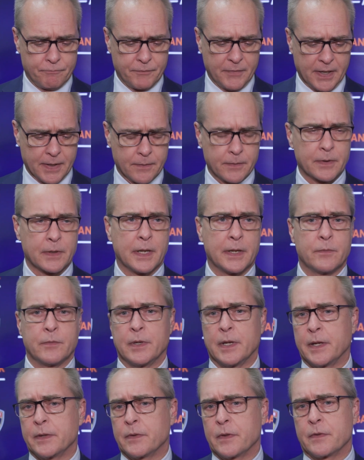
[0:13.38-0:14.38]
yeah, we like we
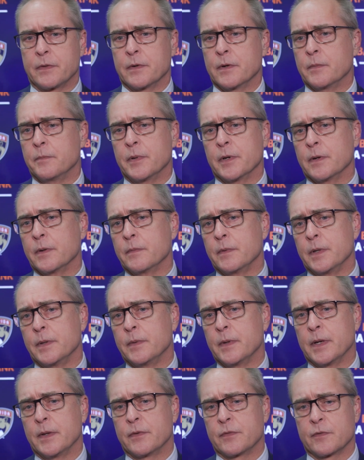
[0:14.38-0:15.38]
like the third period.
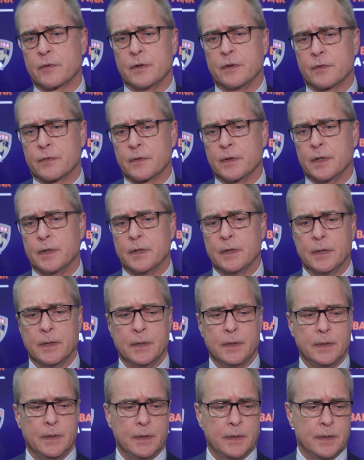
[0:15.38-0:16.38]
We at three three,
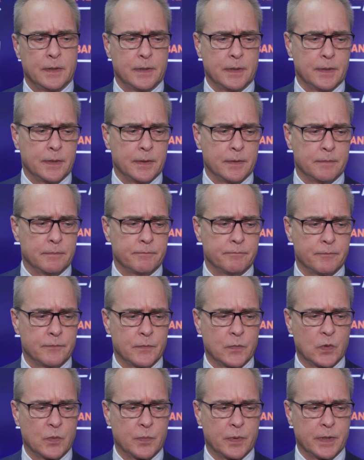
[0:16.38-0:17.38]
um,
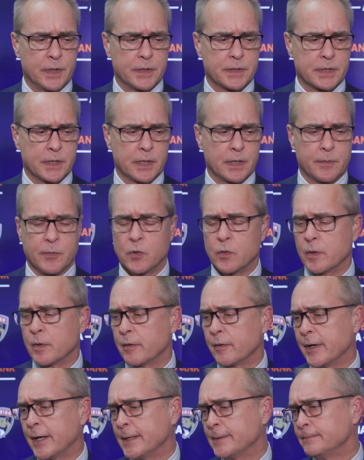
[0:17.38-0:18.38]
we're pretty excited about where
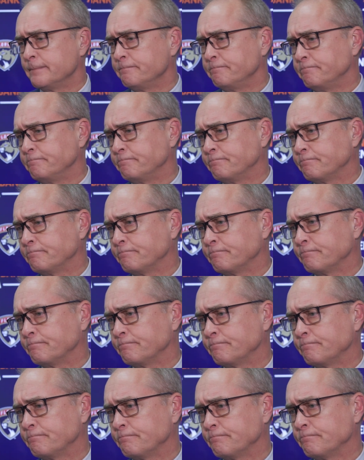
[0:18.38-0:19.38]
we're at. What was the
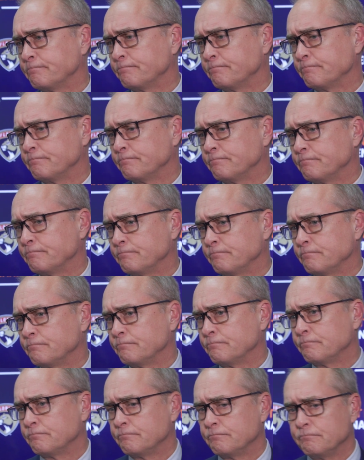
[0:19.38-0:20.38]
biggest issue in that second
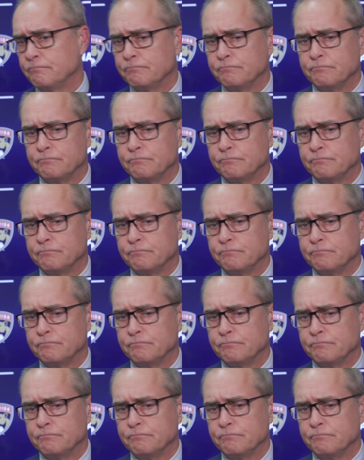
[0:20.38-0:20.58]
period?